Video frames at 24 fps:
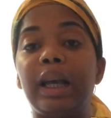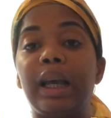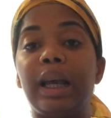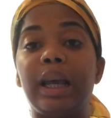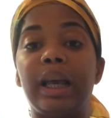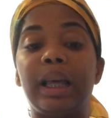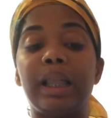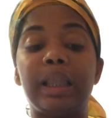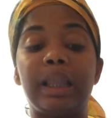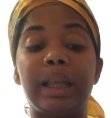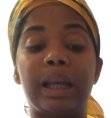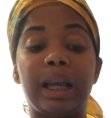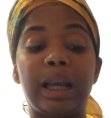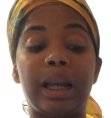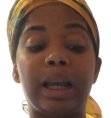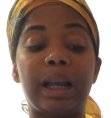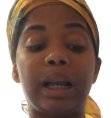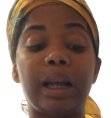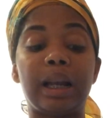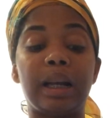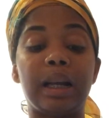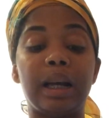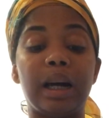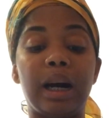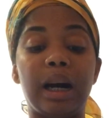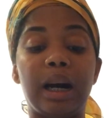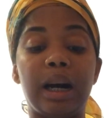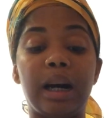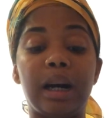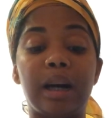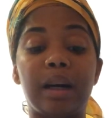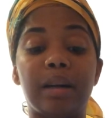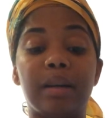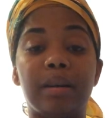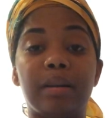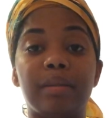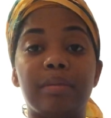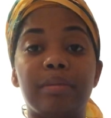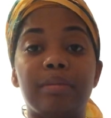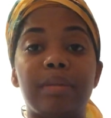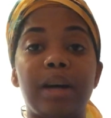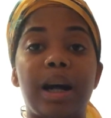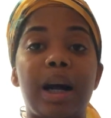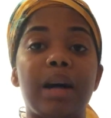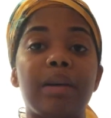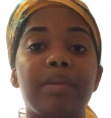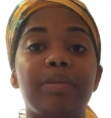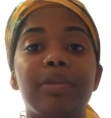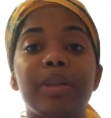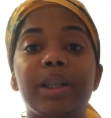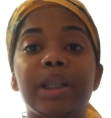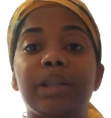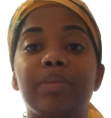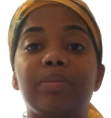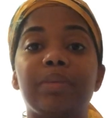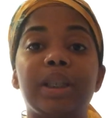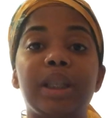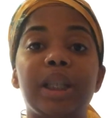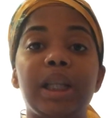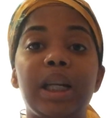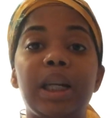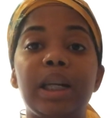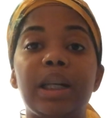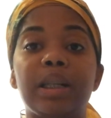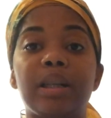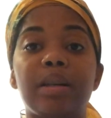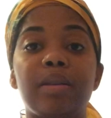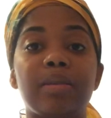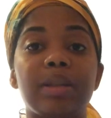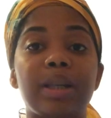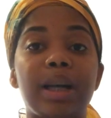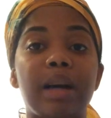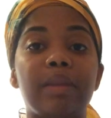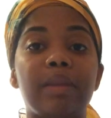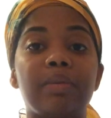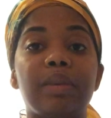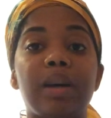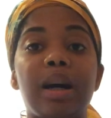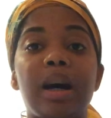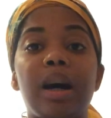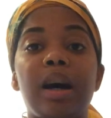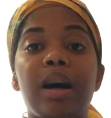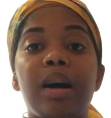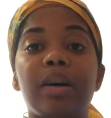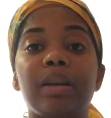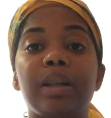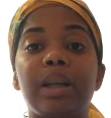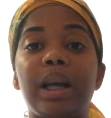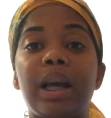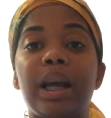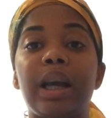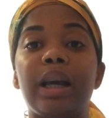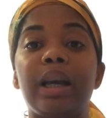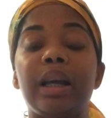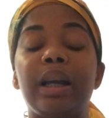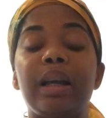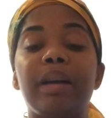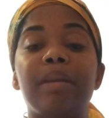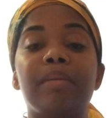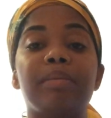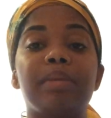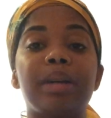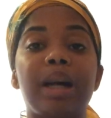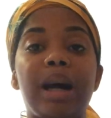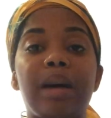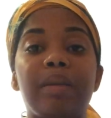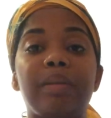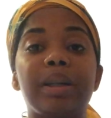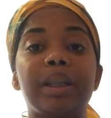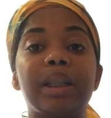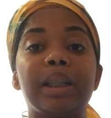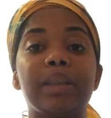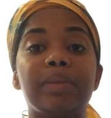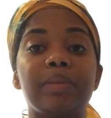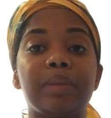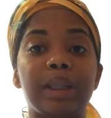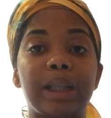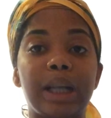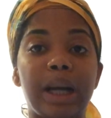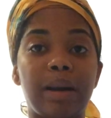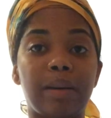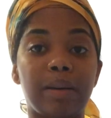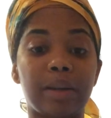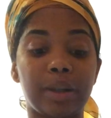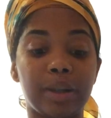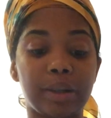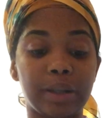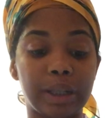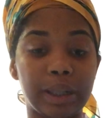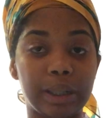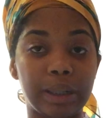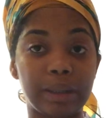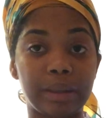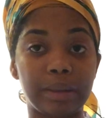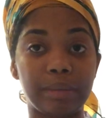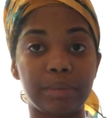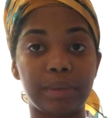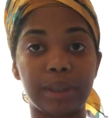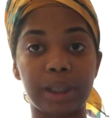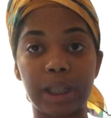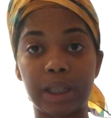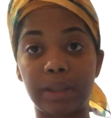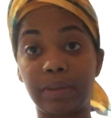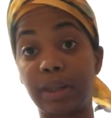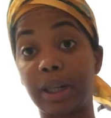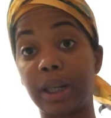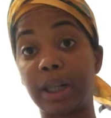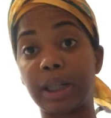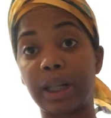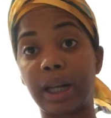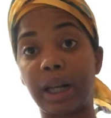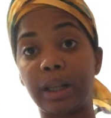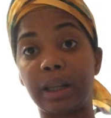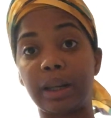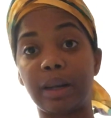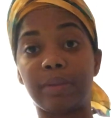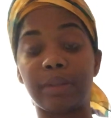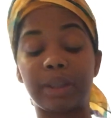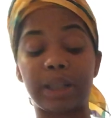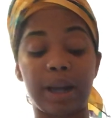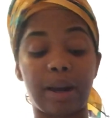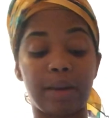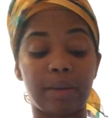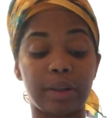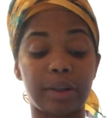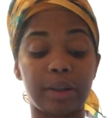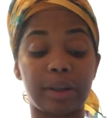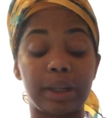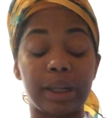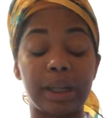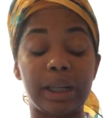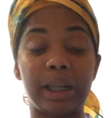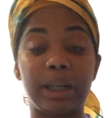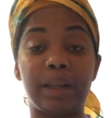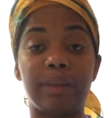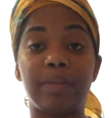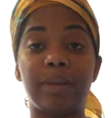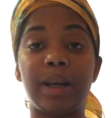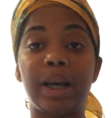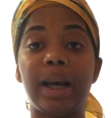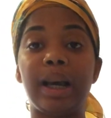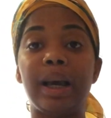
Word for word: and then um, I'll put some cheese on top of all that and probably some sour cream just because I love sour cream